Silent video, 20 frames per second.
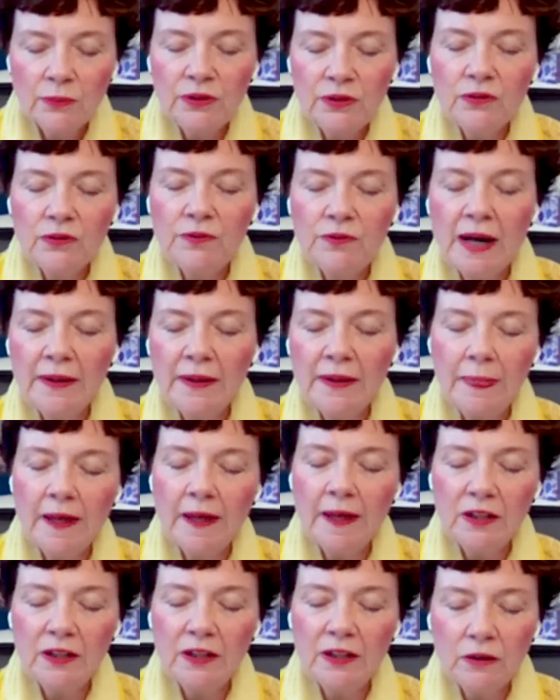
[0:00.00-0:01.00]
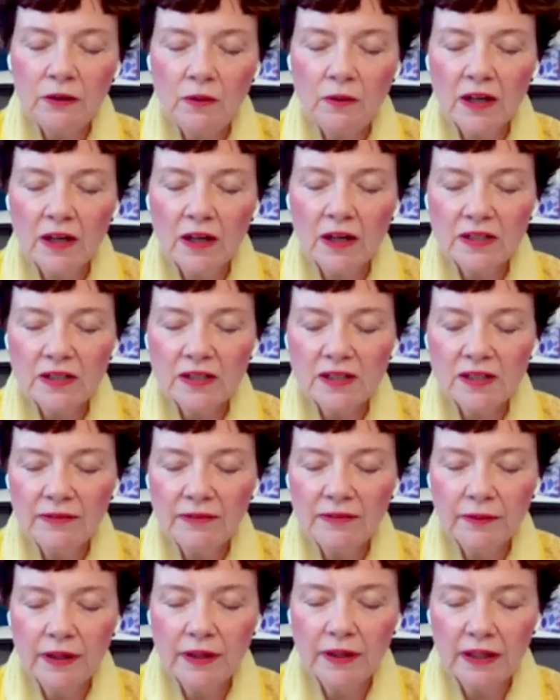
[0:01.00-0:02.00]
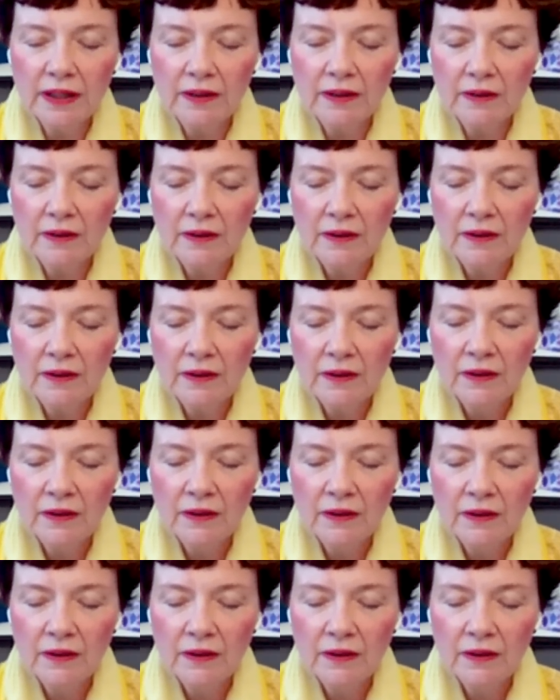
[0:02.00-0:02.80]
when you find that you are suffering